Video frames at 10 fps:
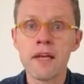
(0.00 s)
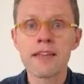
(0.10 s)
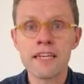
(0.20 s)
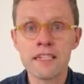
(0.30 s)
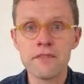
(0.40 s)

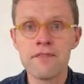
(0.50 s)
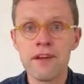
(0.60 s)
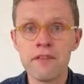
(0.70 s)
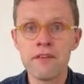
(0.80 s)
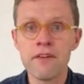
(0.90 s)
That is
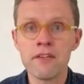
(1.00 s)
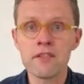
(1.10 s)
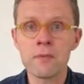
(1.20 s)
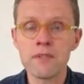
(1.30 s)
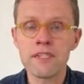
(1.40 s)
very, very
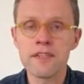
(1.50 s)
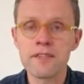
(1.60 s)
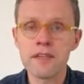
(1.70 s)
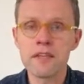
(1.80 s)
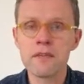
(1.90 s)

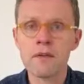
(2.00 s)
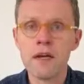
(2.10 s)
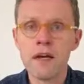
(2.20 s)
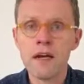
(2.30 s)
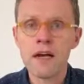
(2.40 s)
specific.
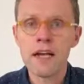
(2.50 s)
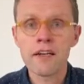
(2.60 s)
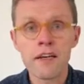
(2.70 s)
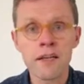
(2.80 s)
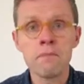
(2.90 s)
And
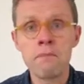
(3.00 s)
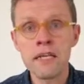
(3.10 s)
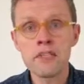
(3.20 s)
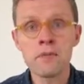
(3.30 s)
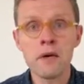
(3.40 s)
I can
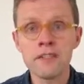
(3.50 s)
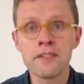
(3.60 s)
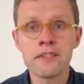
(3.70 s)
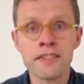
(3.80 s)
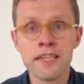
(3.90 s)
measure my
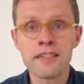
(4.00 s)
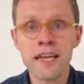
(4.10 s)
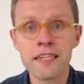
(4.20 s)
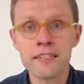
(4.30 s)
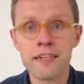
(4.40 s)
success
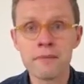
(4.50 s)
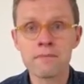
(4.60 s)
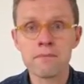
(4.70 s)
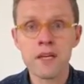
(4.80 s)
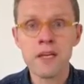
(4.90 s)
against that.
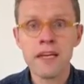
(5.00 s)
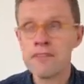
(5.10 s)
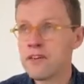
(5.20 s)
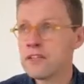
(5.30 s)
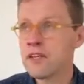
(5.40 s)

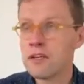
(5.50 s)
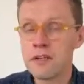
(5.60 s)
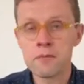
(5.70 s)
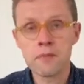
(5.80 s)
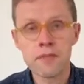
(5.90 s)
If I turn
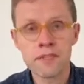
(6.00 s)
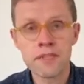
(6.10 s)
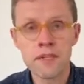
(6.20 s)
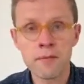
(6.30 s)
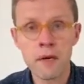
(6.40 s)
up to the
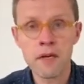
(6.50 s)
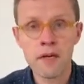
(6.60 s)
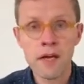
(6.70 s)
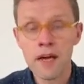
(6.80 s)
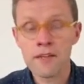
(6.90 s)
cinema
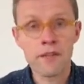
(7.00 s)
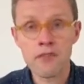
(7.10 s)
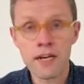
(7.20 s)
at 3